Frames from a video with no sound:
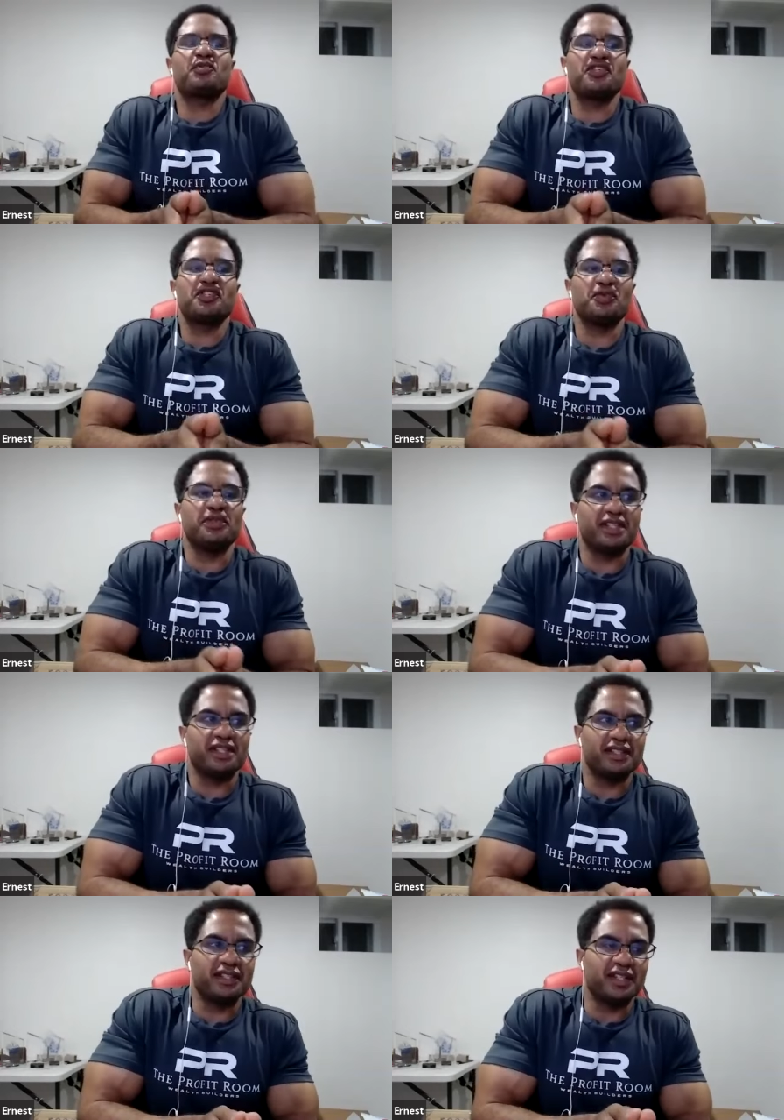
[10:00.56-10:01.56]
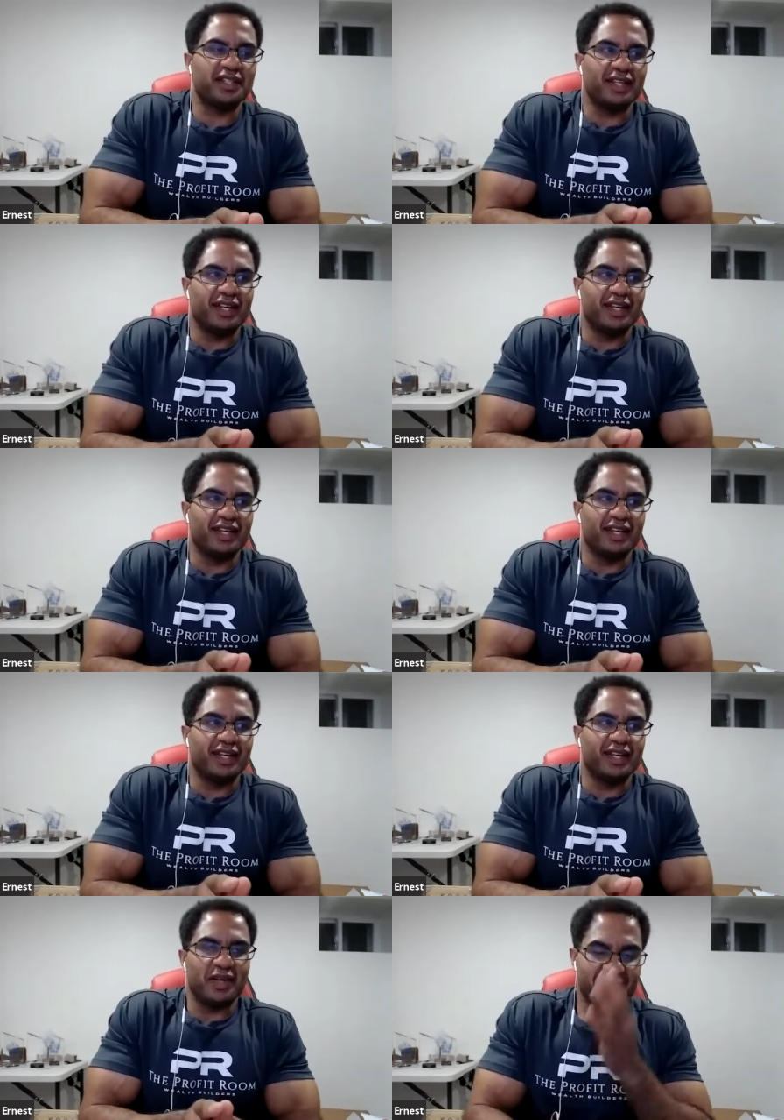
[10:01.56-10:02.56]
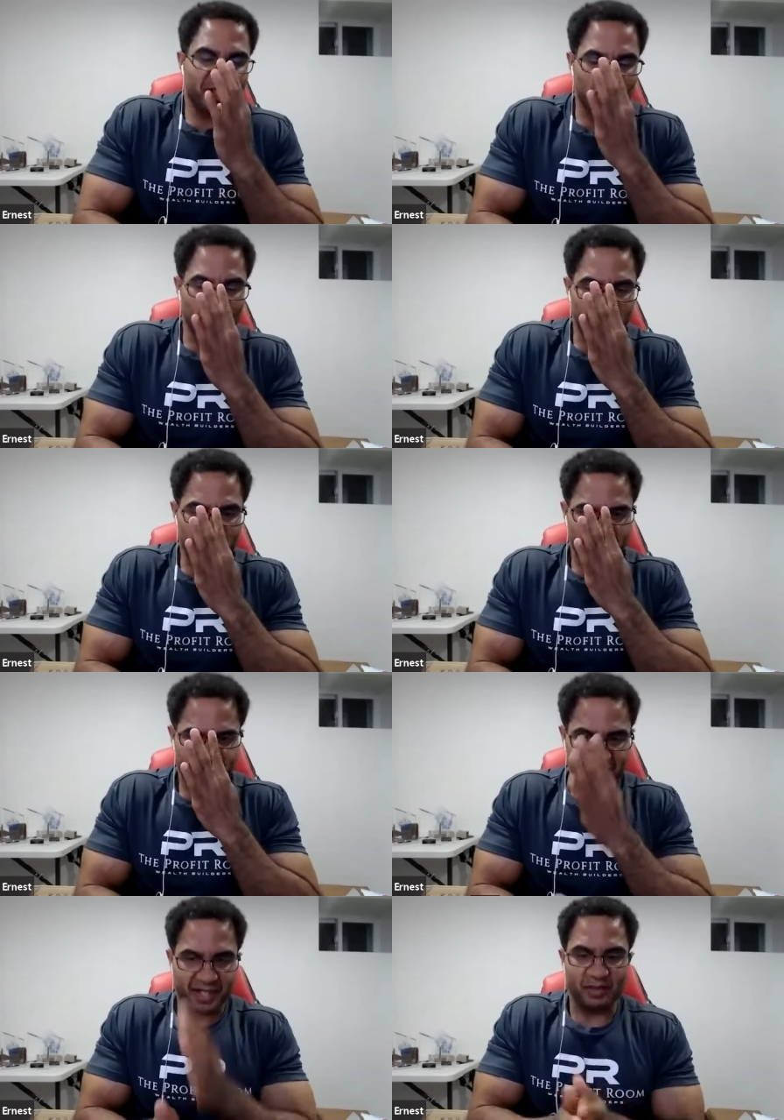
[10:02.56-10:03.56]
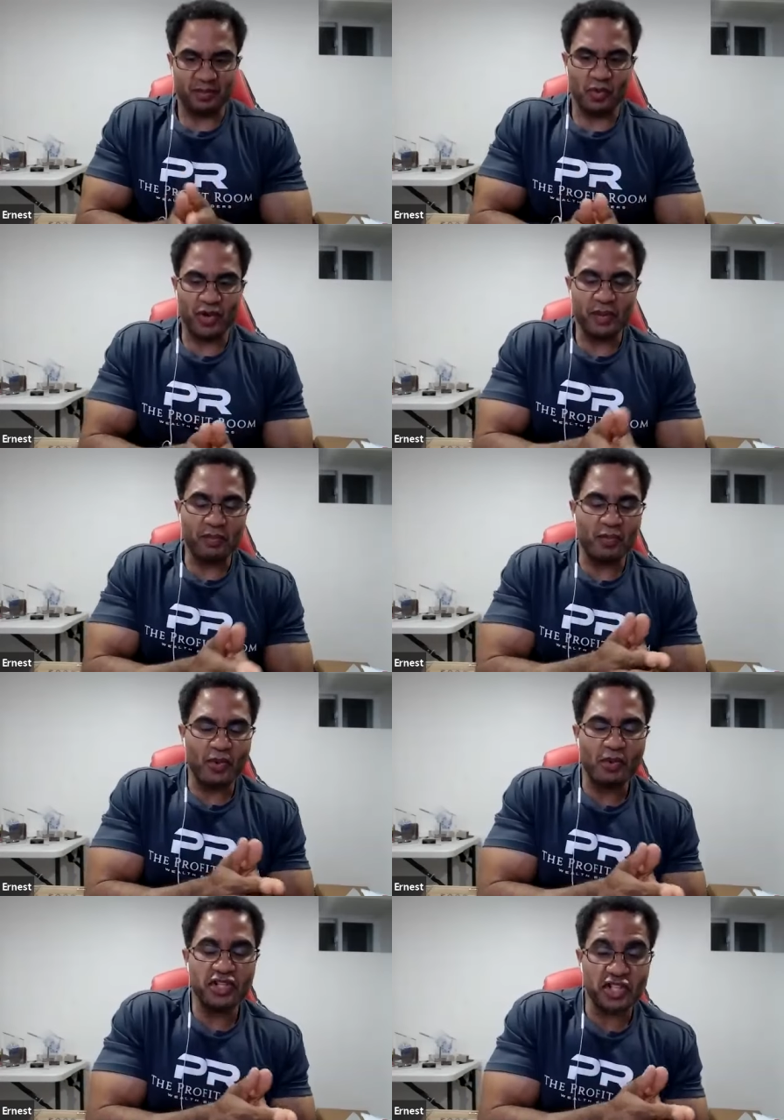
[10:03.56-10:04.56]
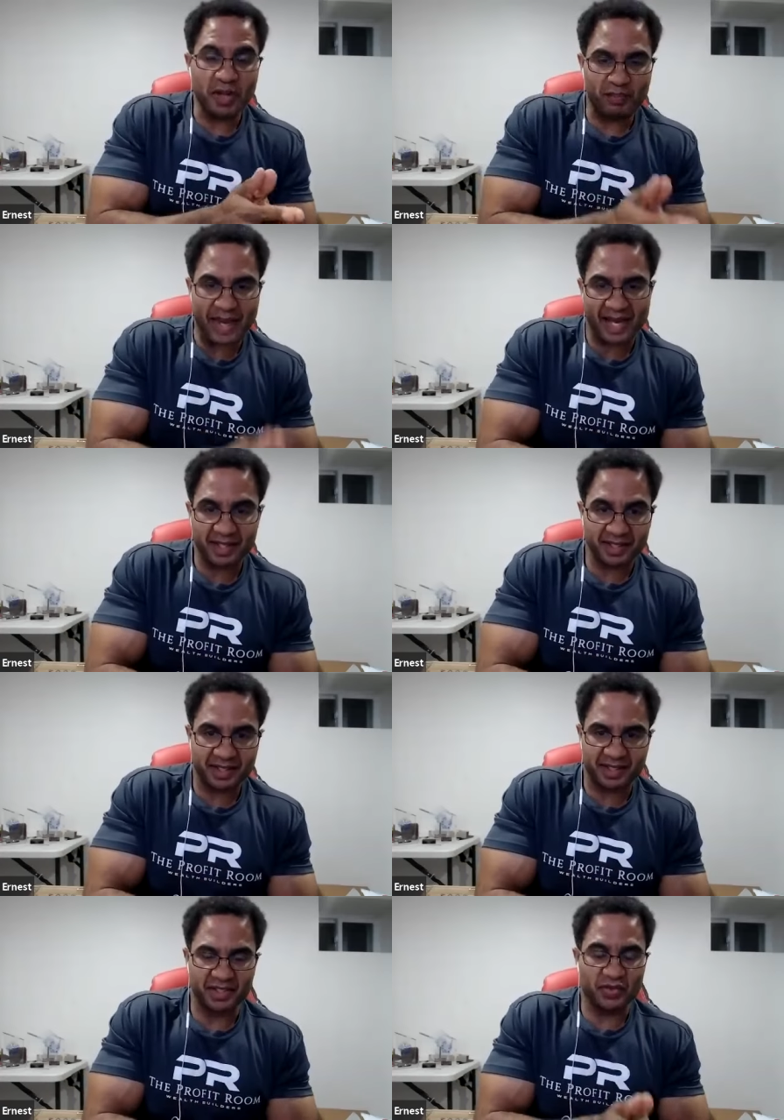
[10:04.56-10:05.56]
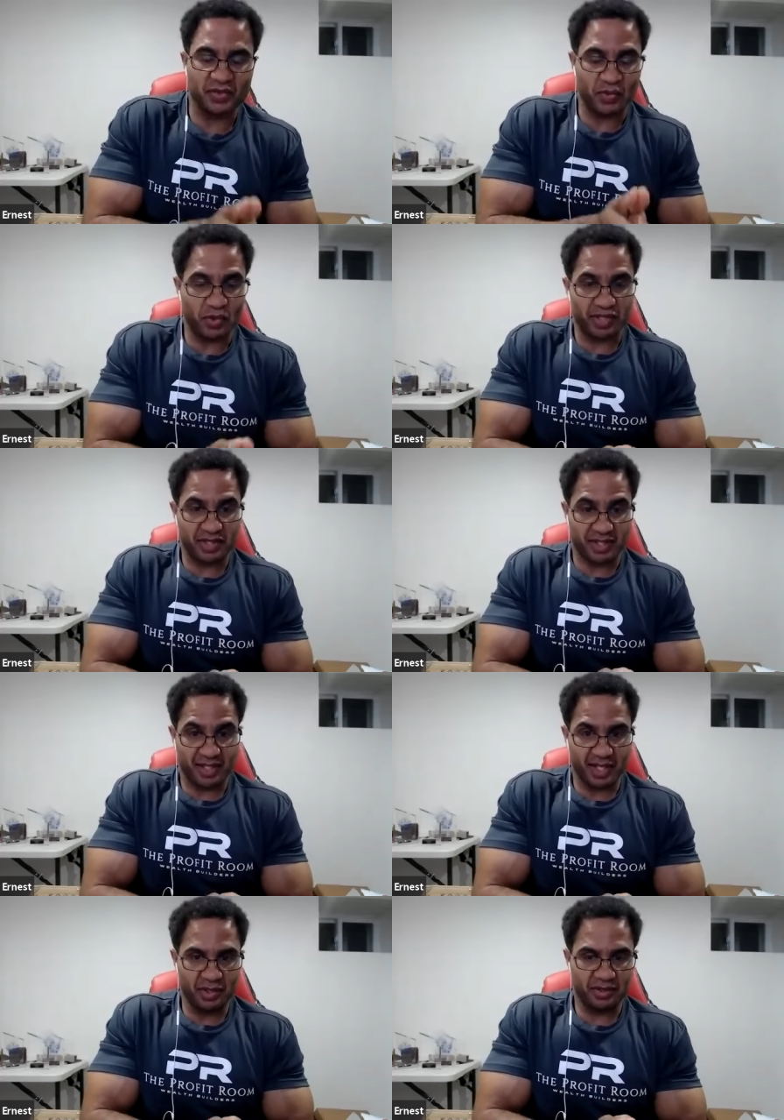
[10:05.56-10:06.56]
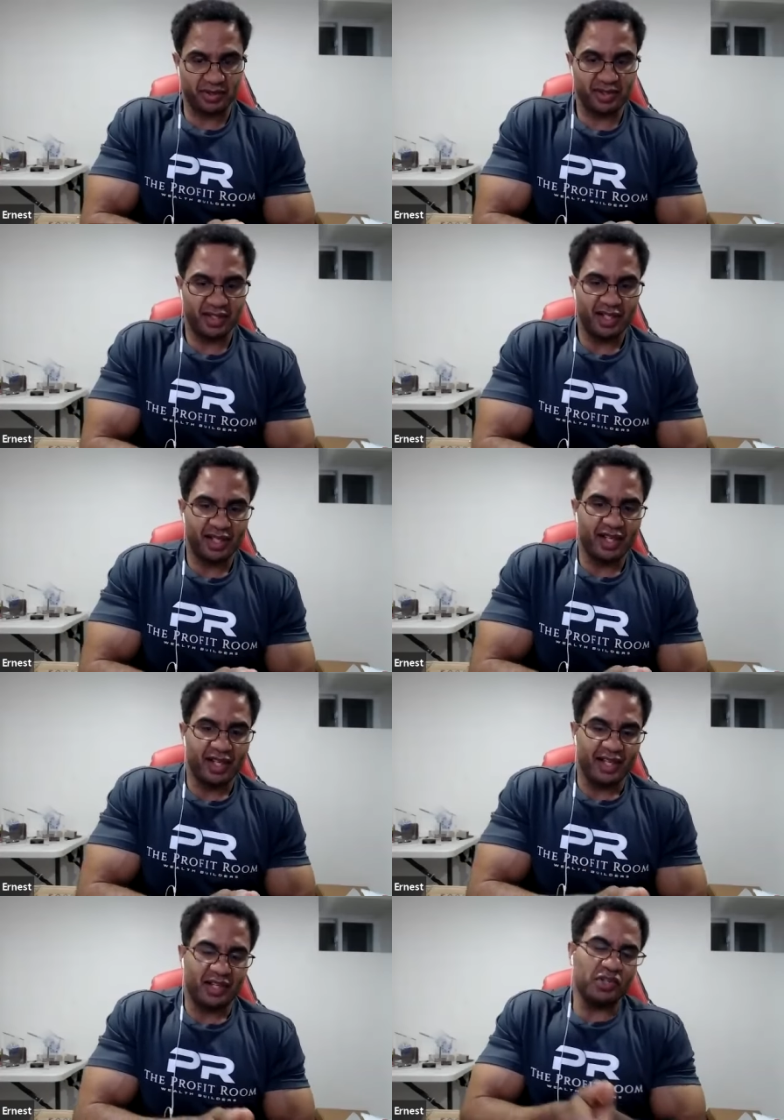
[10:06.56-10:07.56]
what you did the past 2 weeks. Tell me what was your balance in your Forex account and